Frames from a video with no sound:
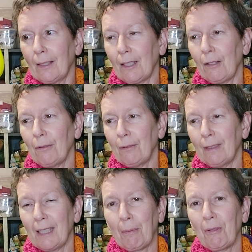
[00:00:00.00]
So
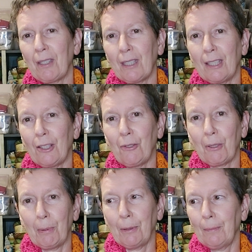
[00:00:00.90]
I suppose this is
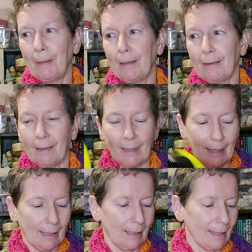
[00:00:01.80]
usable, but
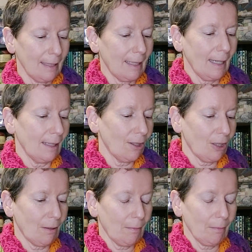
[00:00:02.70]
yeah, as I say, it's
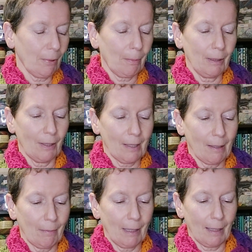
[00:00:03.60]
just probably not
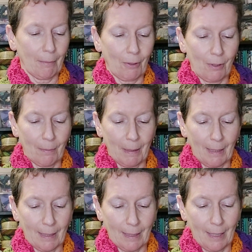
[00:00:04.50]
something I'm going to be
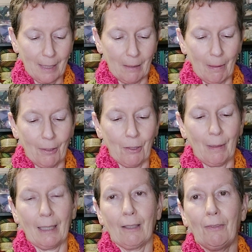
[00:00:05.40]
excited about
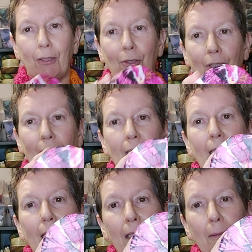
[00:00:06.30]
doing in the future.
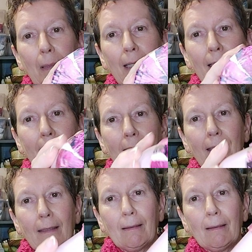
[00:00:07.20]
Pink lid.